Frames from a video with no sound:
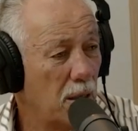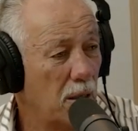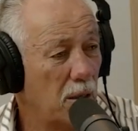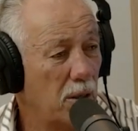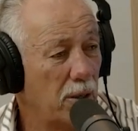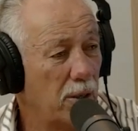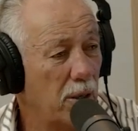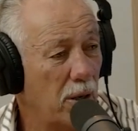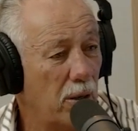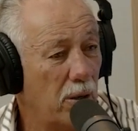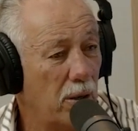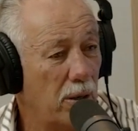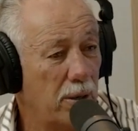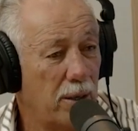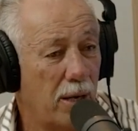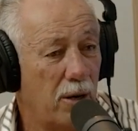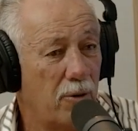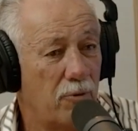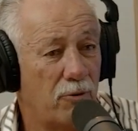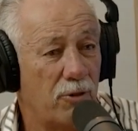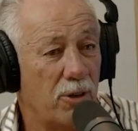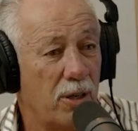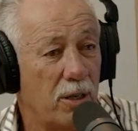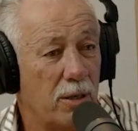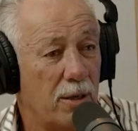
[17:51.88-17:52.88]
I
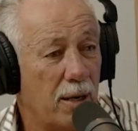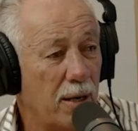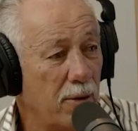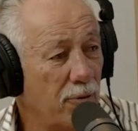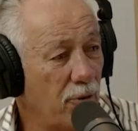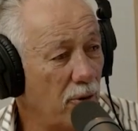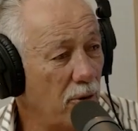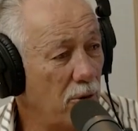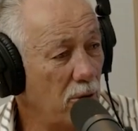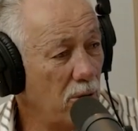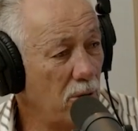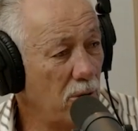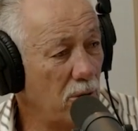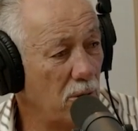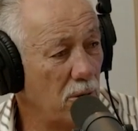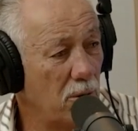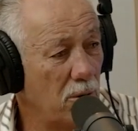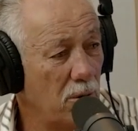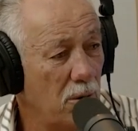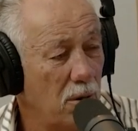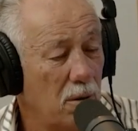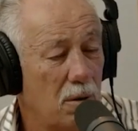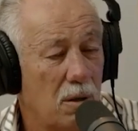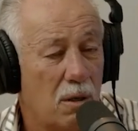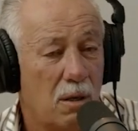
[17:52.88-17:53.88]
don't fear death at all.
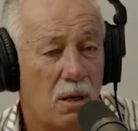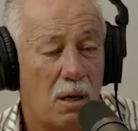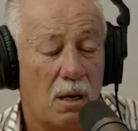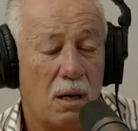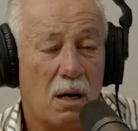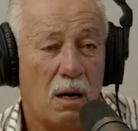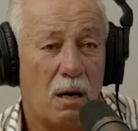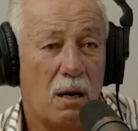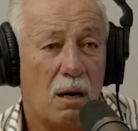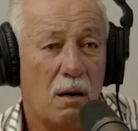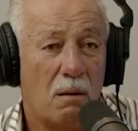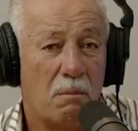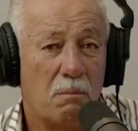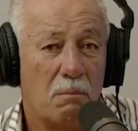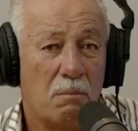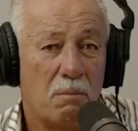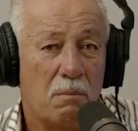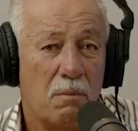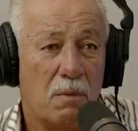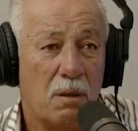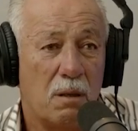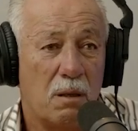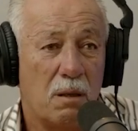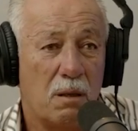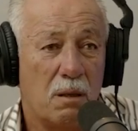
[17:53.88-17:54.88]
I
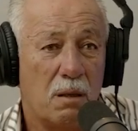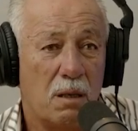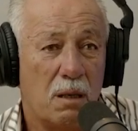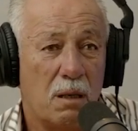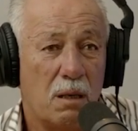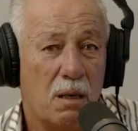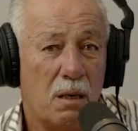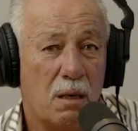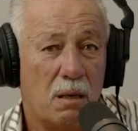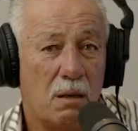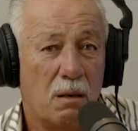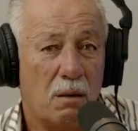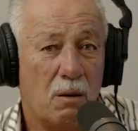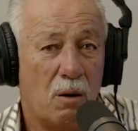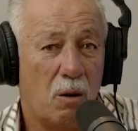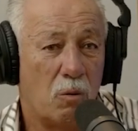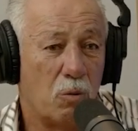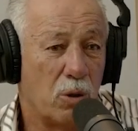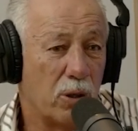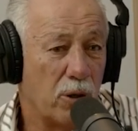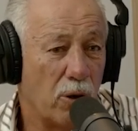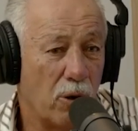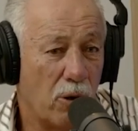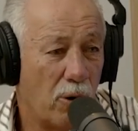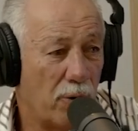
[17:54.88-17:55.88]

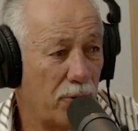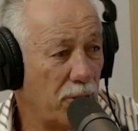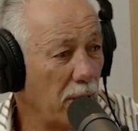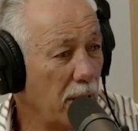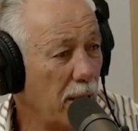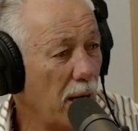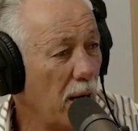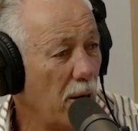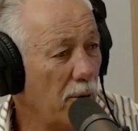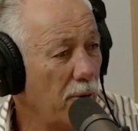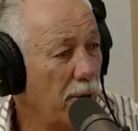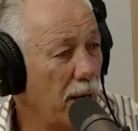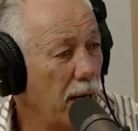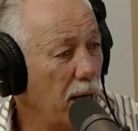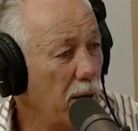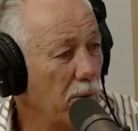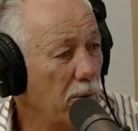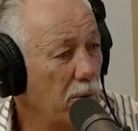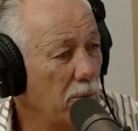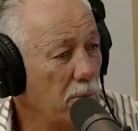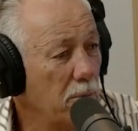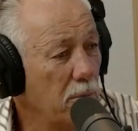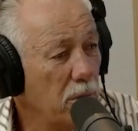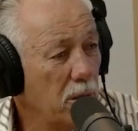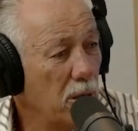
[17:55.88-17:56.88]
wouldn't like to go now
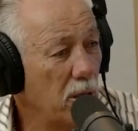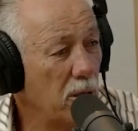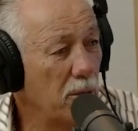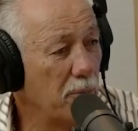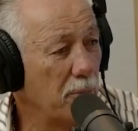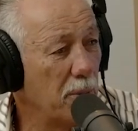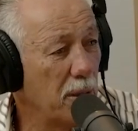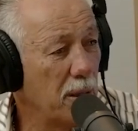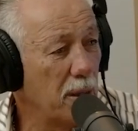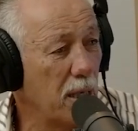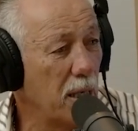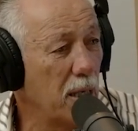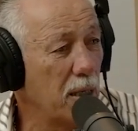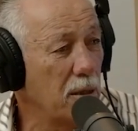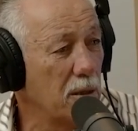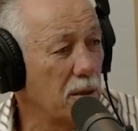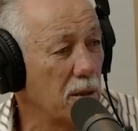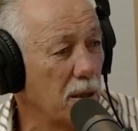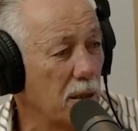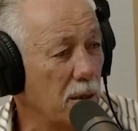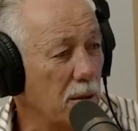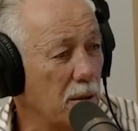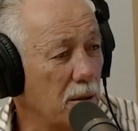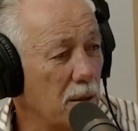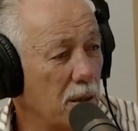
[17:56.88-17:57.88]
and leave my kids
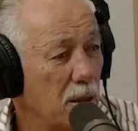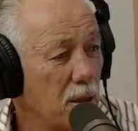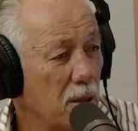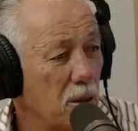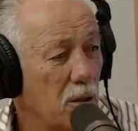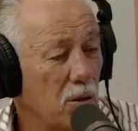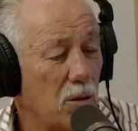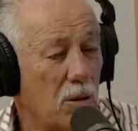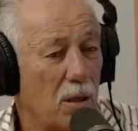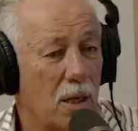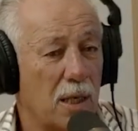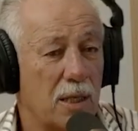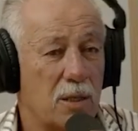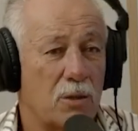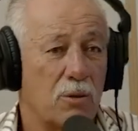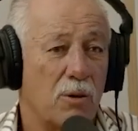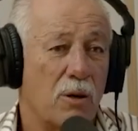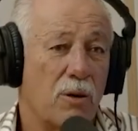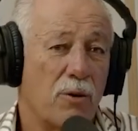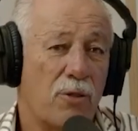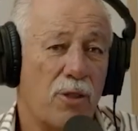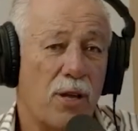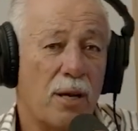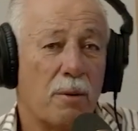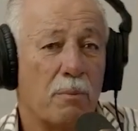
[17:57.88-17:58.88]
and all that
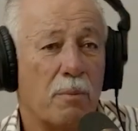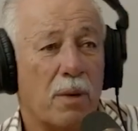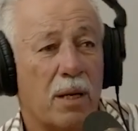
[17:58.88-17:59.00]
sort of thing.